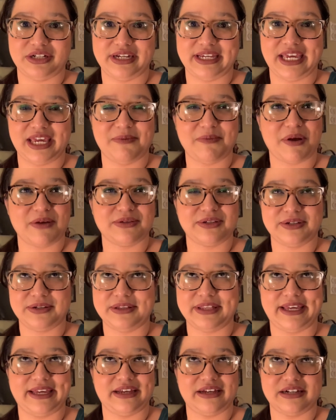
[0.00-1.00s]
It came out to
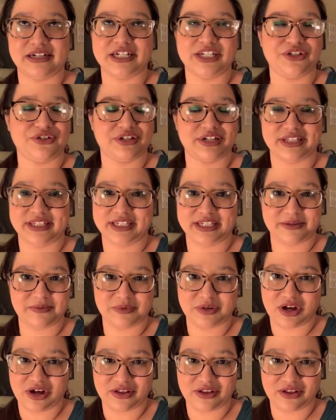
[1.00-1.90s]
like $100 and some